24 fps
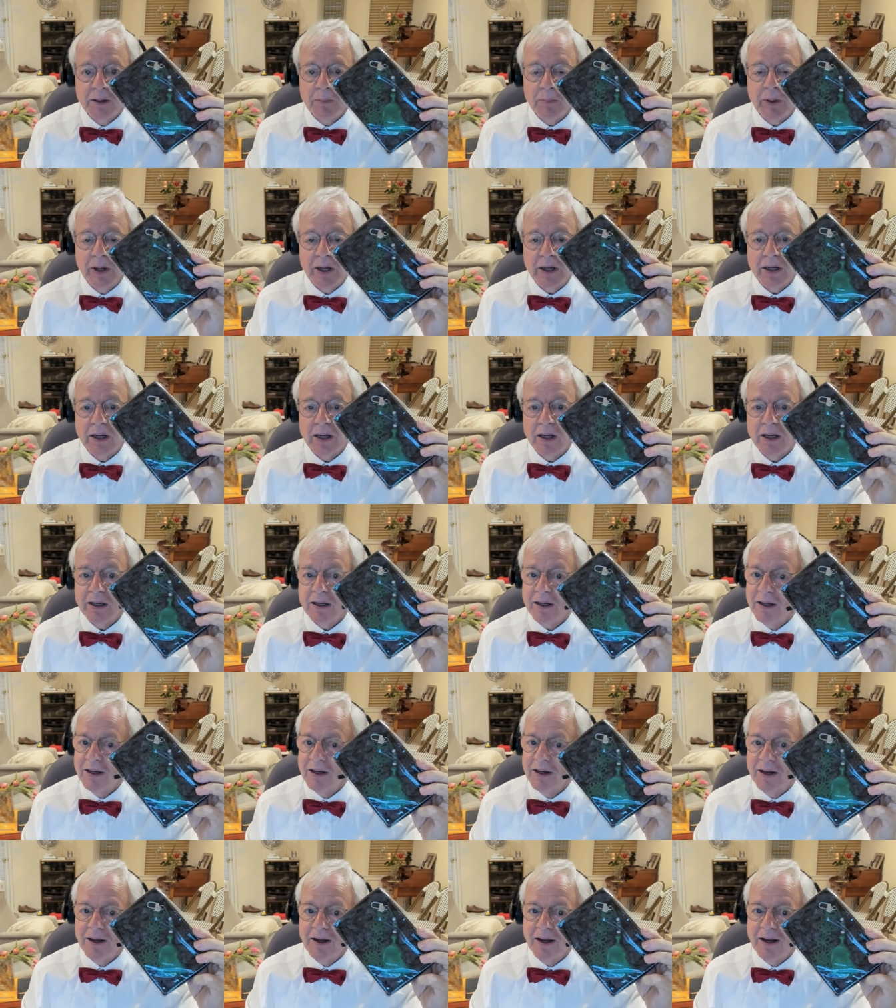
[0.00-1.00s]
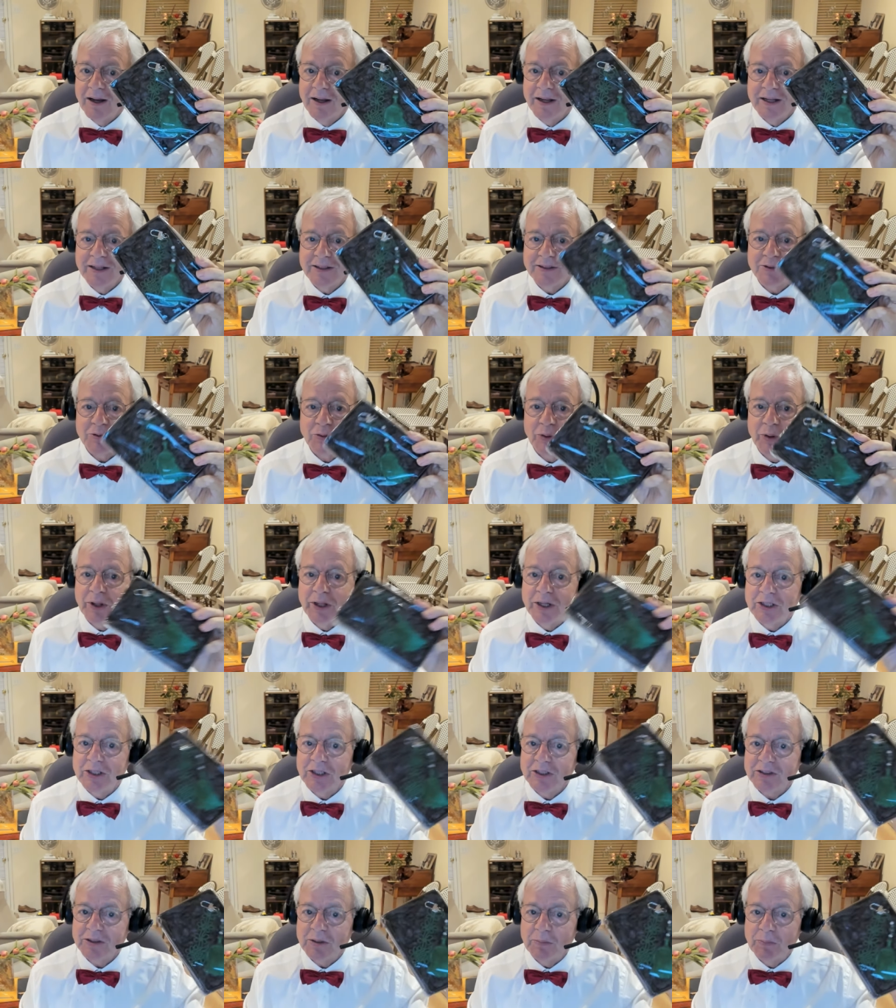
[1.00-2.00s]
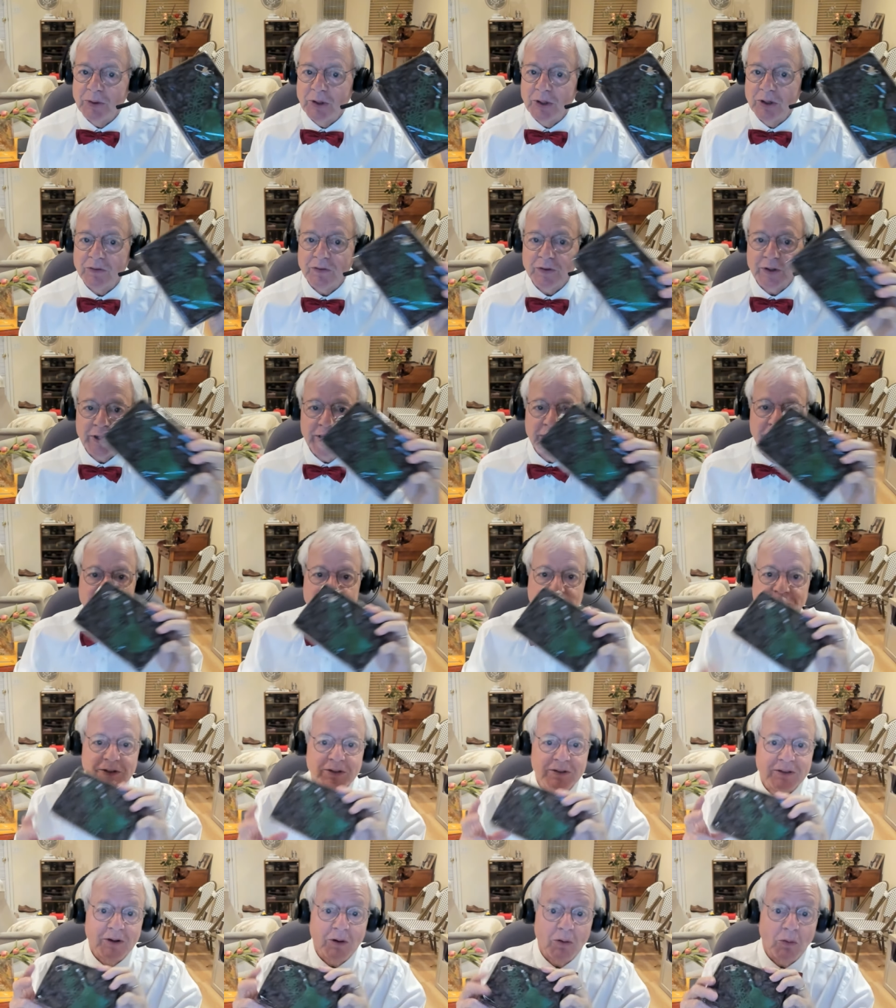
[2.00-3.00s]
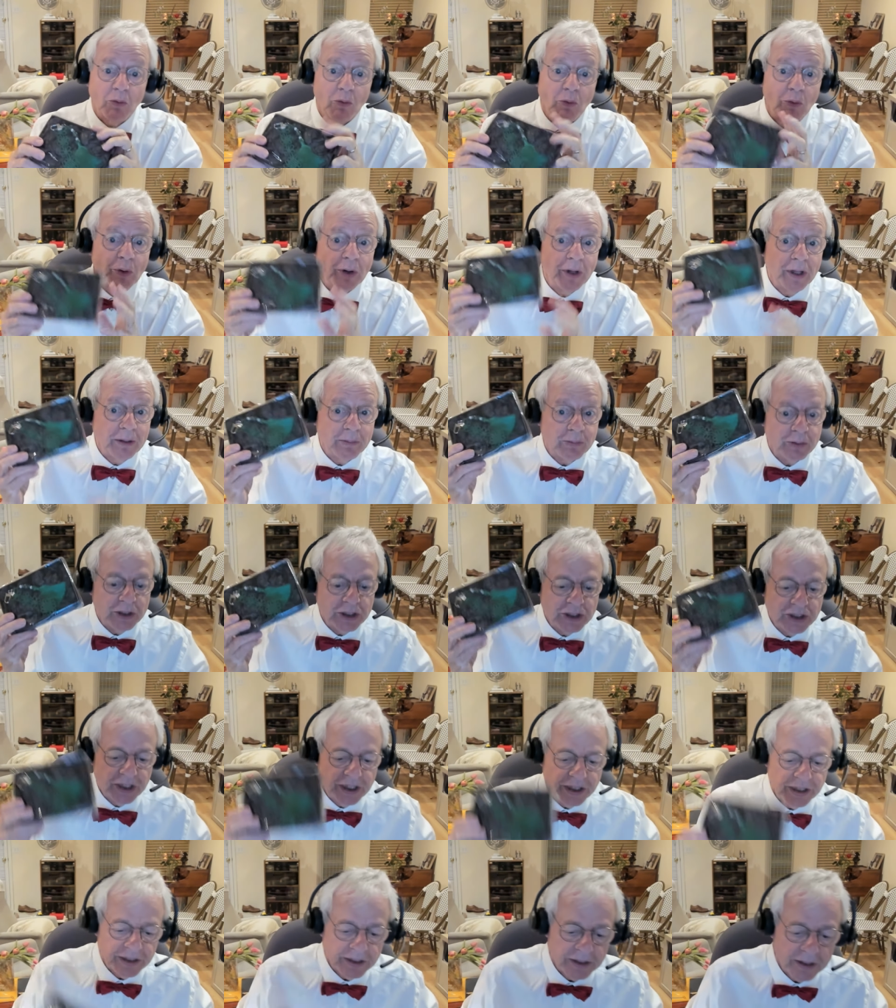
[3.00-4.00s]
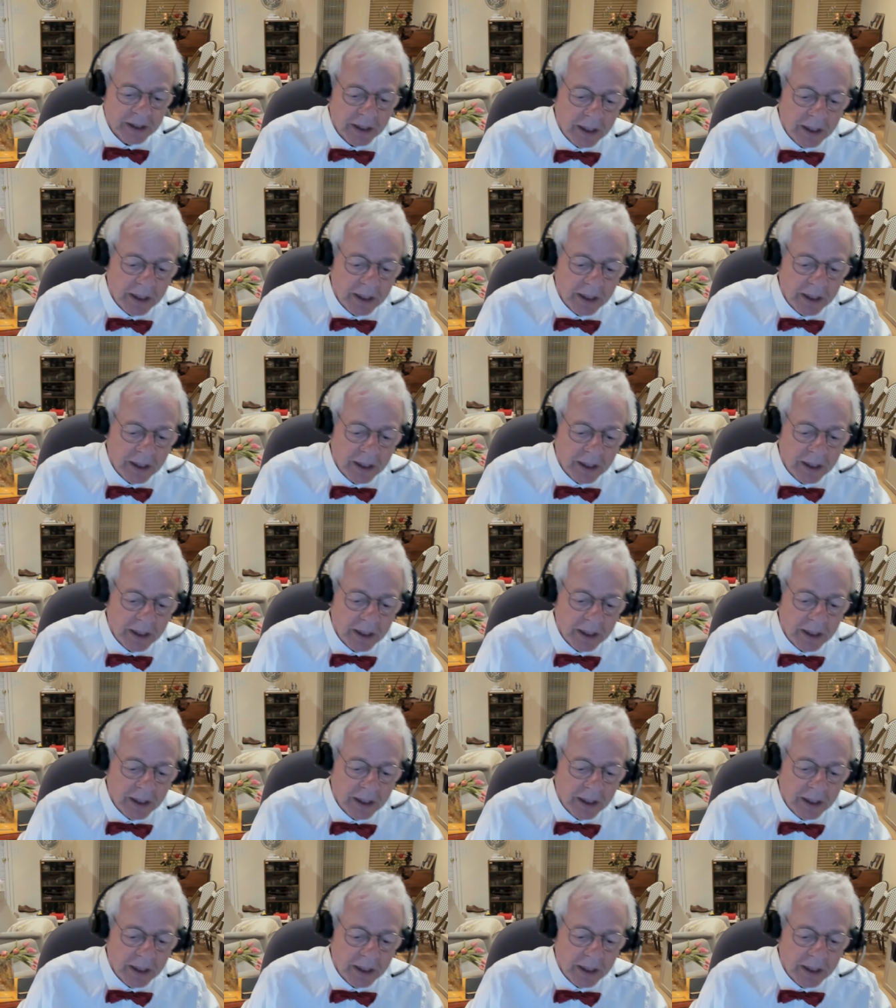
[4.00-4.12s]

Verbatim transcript: But uh, it's really just a beautiful gift. Really appreciated.